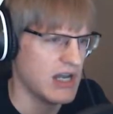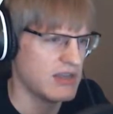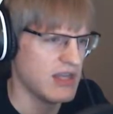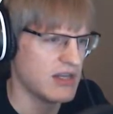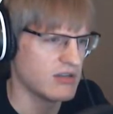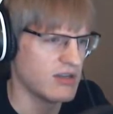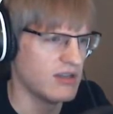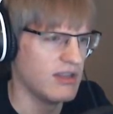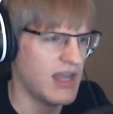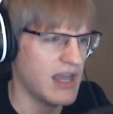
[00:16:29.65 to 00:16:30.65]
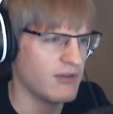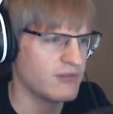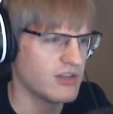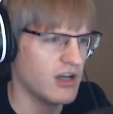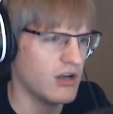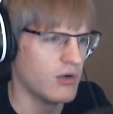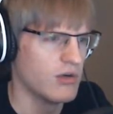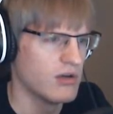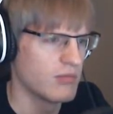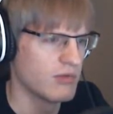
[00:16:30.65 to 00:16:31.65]
and then on the left. Uh-oh,
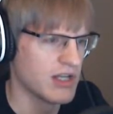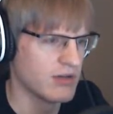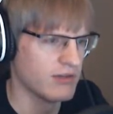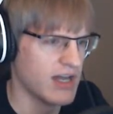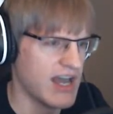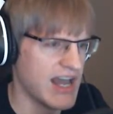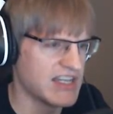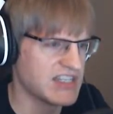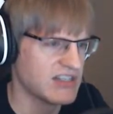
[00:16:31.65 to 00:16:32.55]
I'm running out of light.